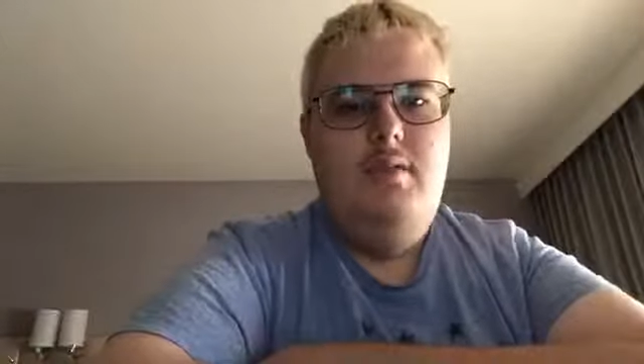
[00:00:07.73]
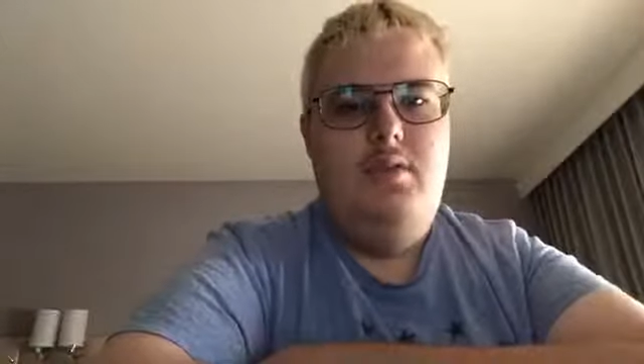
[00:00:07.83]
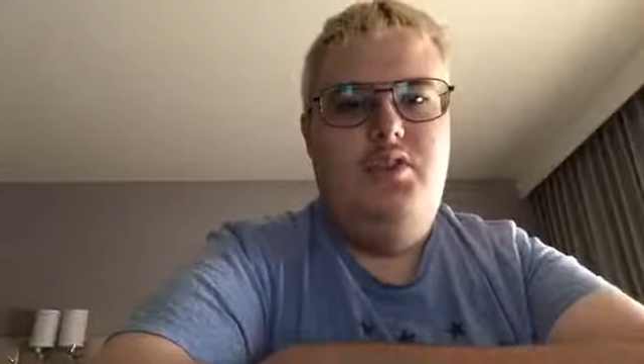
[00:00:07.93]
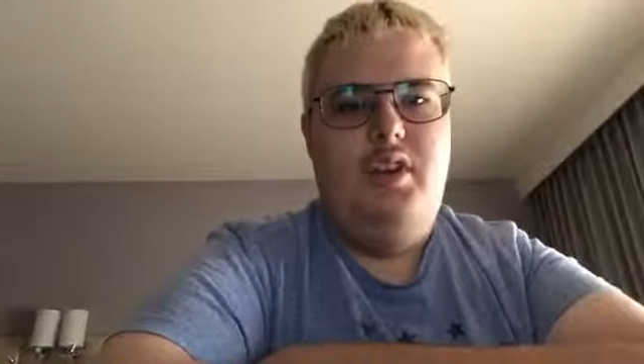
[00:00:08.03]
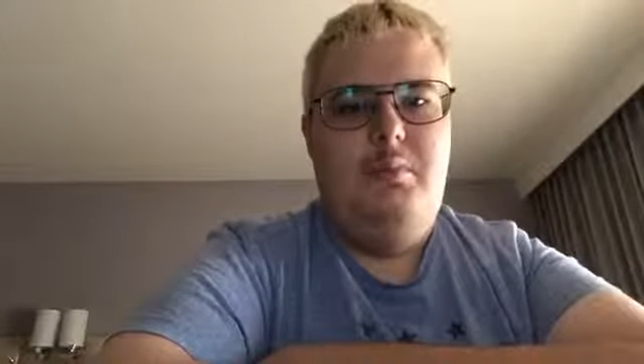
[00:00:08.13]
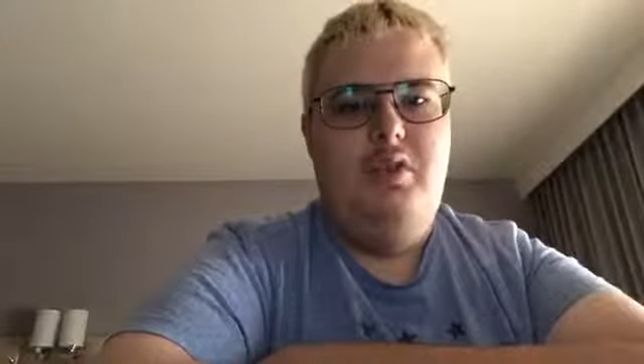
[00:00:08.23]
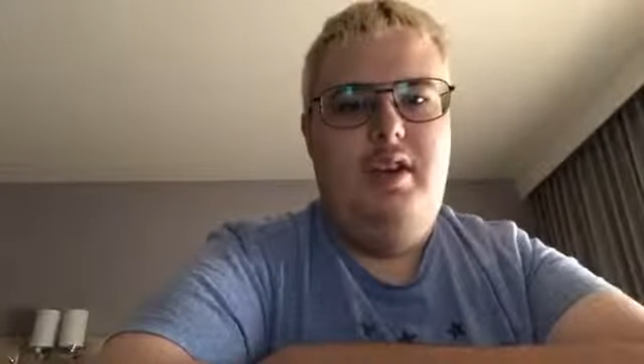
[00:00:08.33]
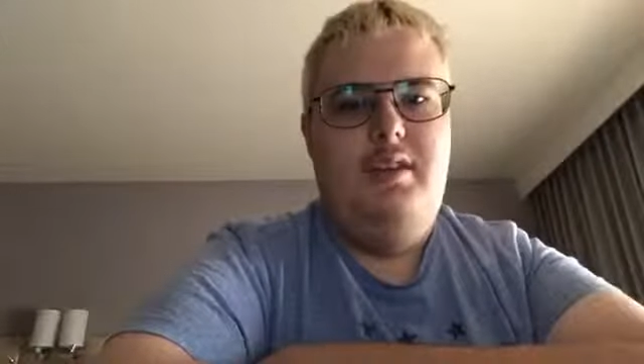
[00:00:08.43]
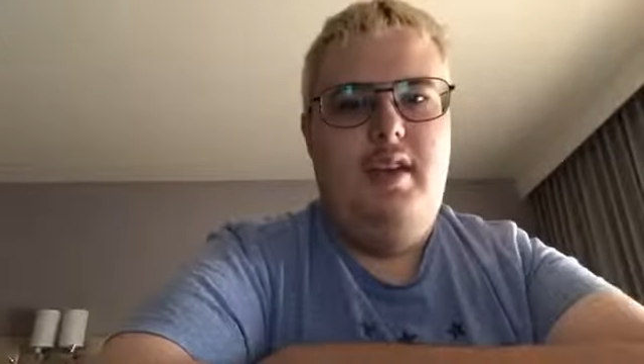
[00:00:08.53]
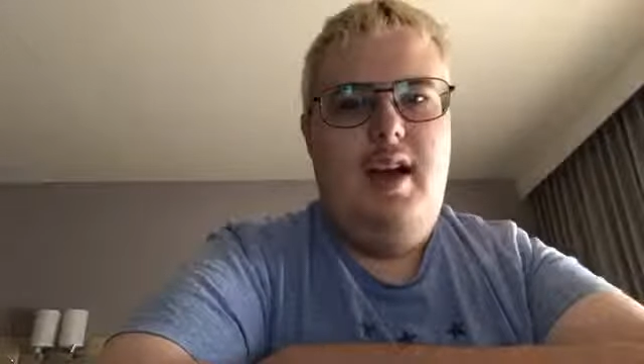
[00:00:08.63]
for some
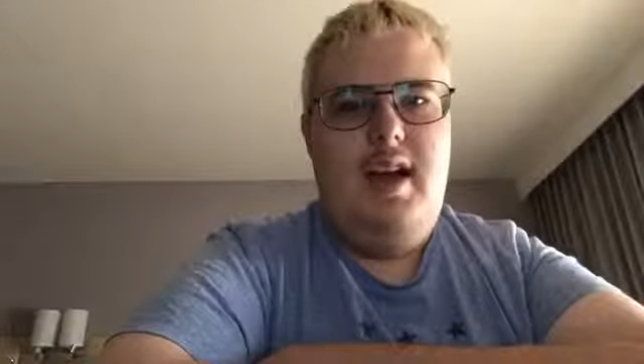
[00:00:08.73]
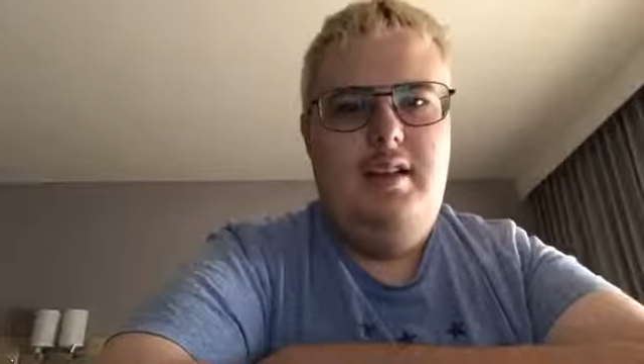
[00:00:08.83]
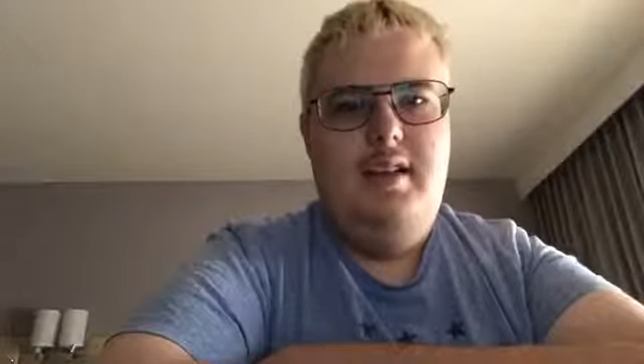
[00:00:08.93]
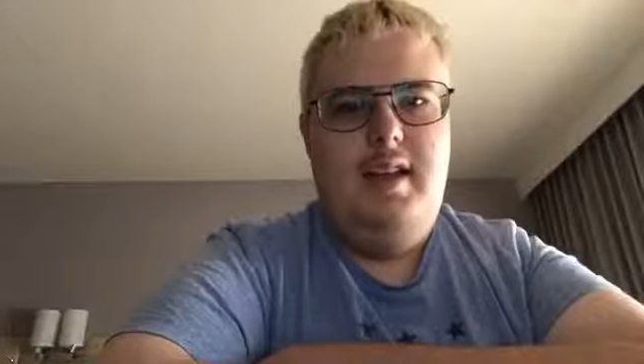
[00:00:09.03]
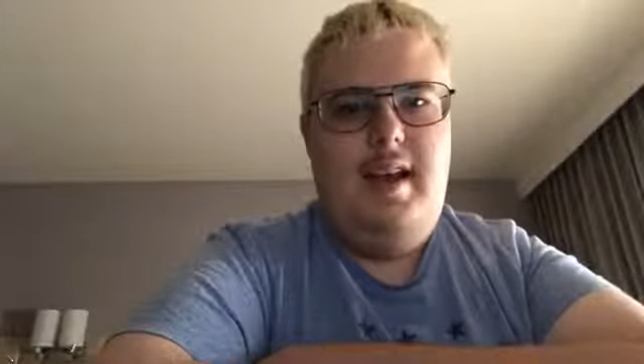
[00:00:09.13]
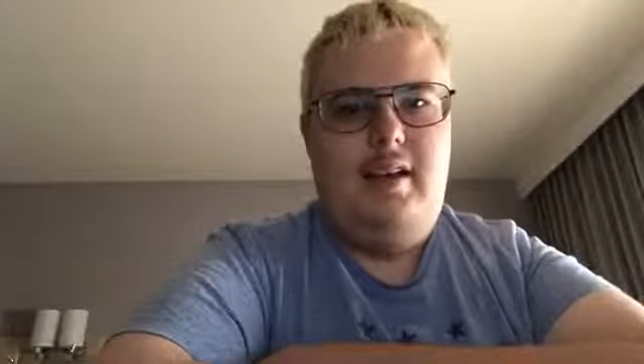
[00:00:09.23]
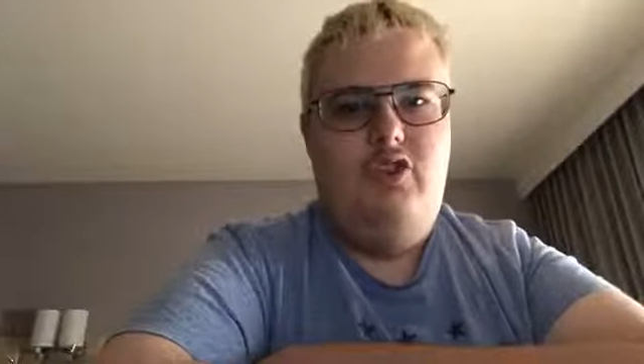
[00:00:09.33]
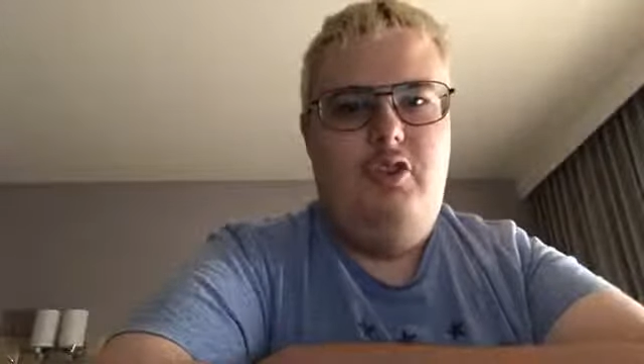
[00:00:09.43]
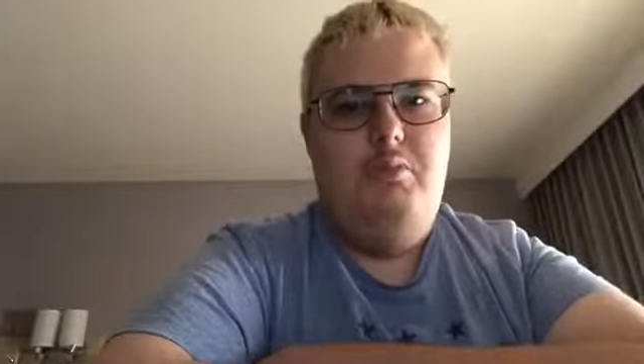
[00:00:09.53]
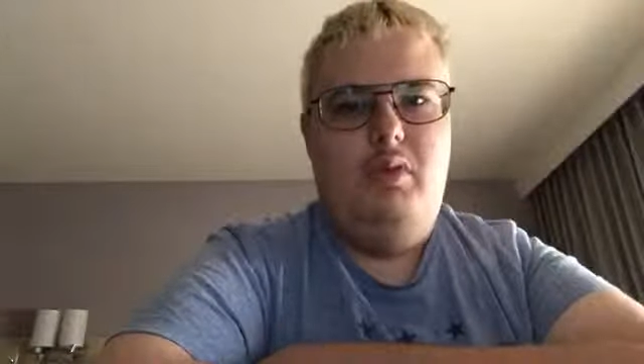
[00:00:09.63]
reason I had
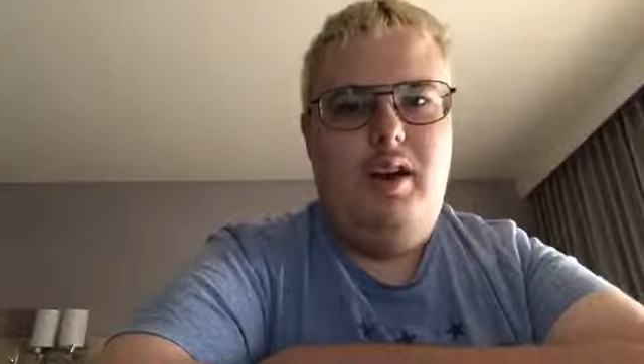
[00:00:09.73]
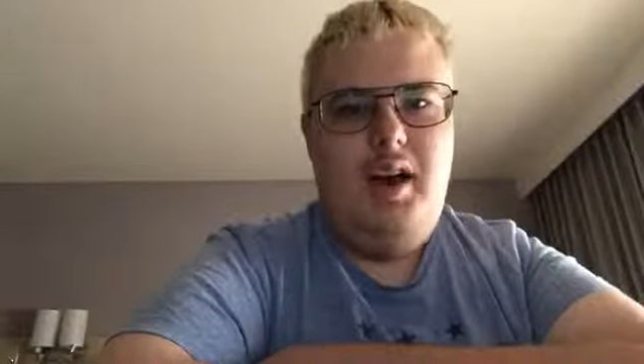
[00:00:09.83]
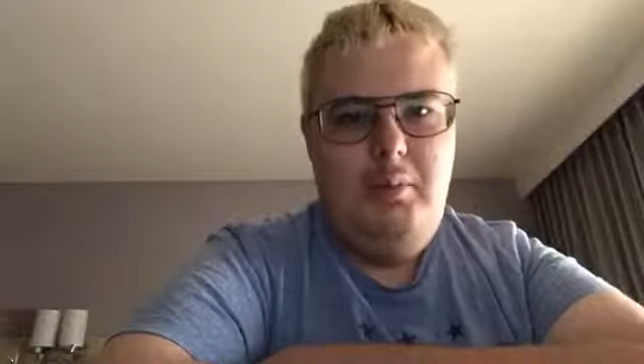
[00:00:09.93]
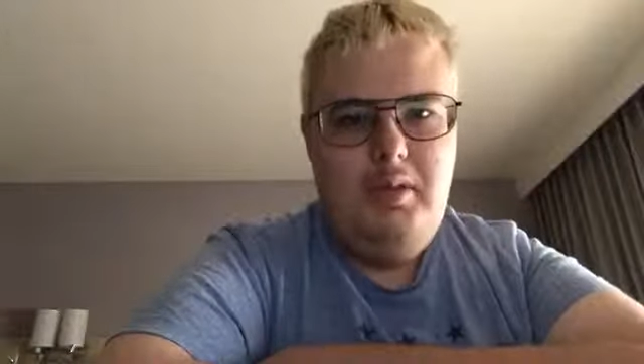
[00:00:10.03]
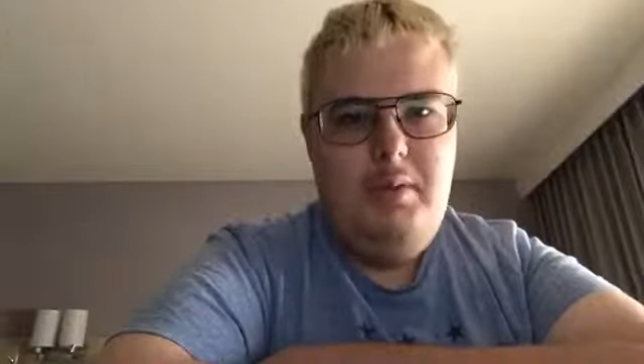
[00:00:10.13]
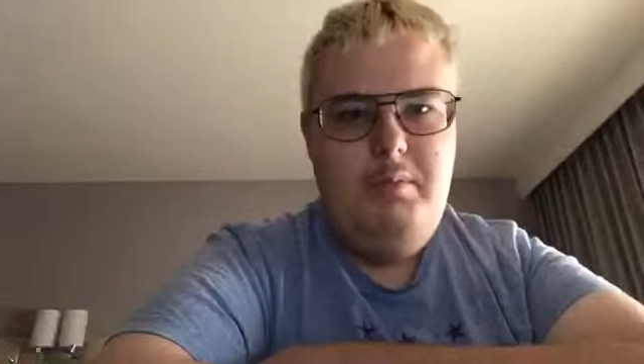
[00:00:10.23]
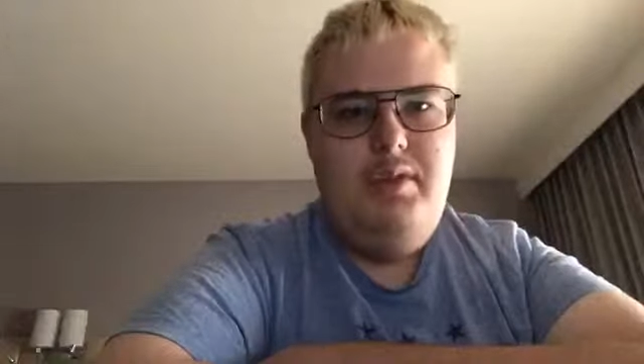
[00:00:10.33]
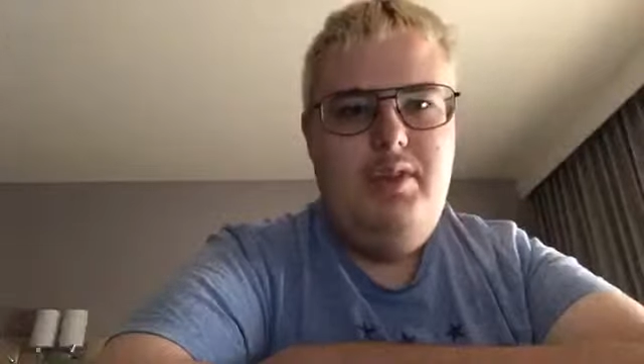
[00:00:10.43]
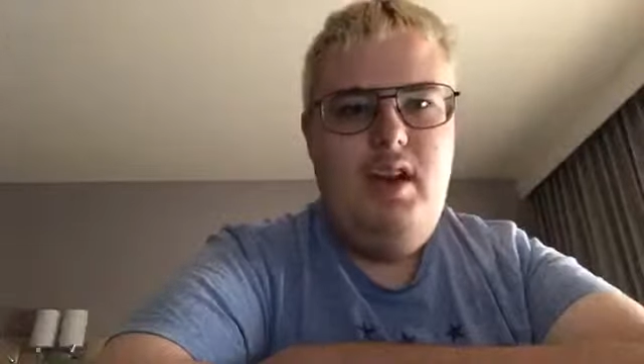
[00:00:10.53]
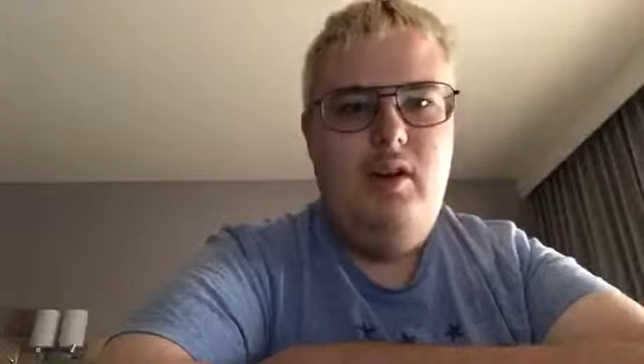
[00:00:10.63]
connection
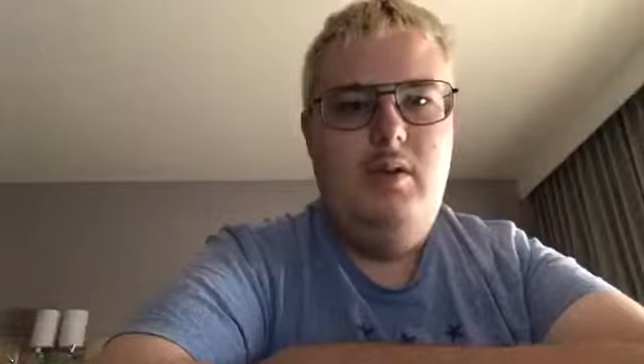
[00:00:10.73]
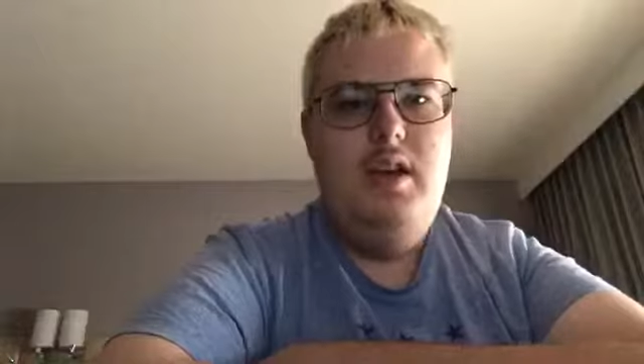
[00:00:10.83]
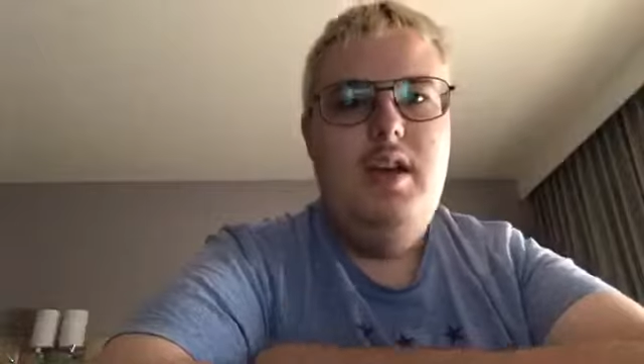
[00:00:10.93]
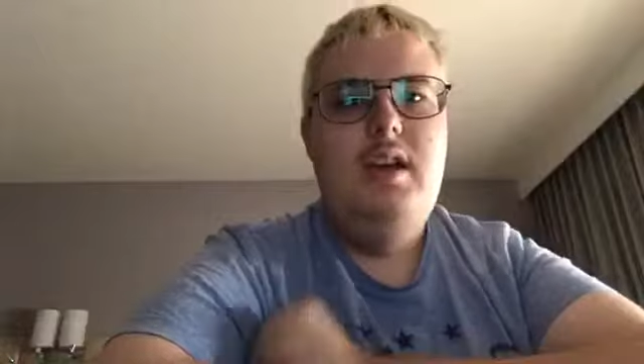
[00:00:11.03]
problems, so...